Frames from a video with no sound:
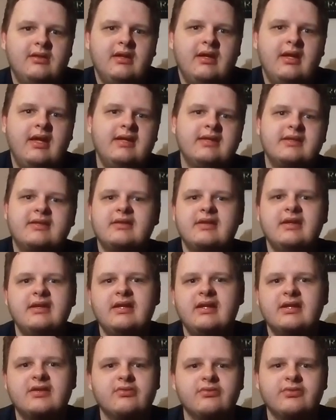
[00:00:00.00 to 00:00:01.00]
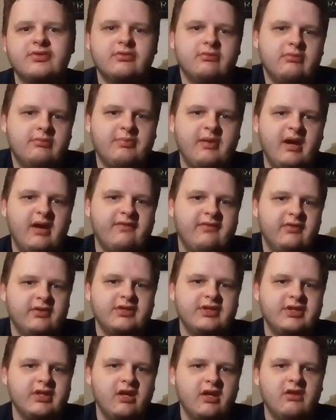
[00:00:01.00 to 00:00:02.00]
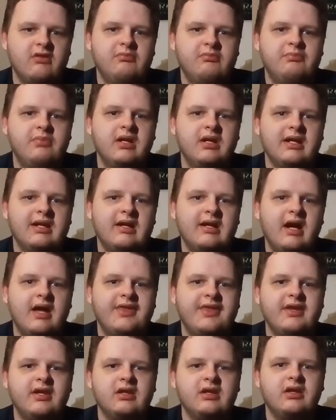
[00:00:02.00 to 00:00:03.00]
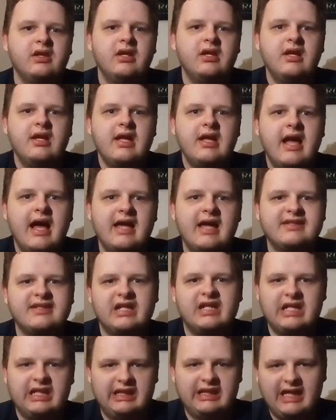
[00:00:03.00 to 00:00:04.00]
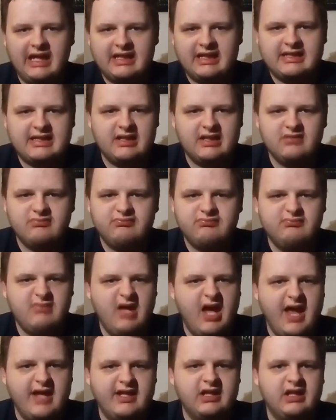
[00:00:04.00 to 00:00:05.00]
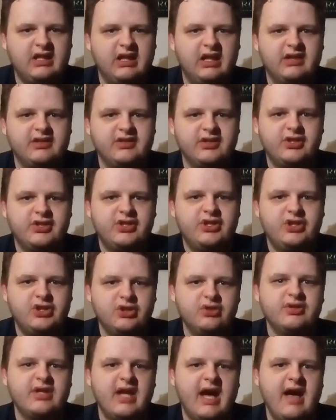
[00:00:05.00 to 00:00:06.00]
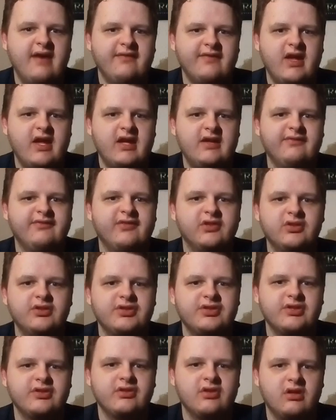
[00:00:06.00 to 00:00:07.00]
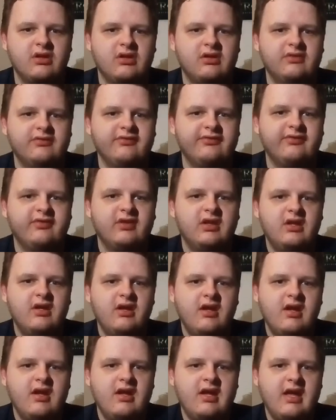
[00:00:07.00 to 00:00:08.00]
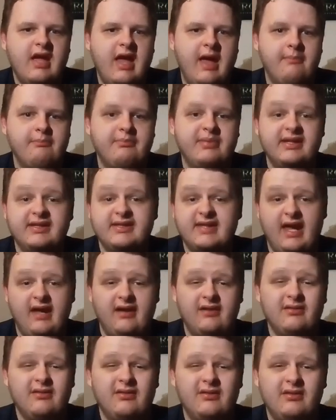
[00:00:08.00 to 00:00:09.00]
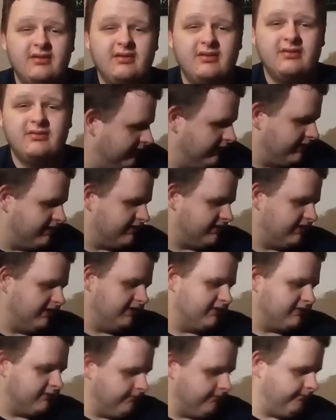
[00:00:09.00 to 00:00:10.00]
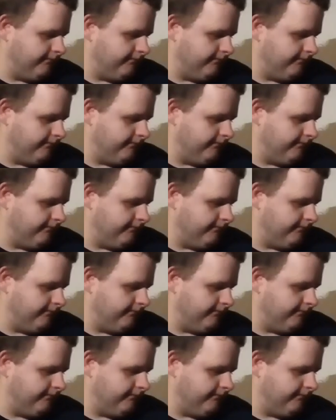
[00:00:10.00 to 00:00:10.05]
it's sort of the preference, you know. I think as a collector, any collector should have a version of MP10. Like I said,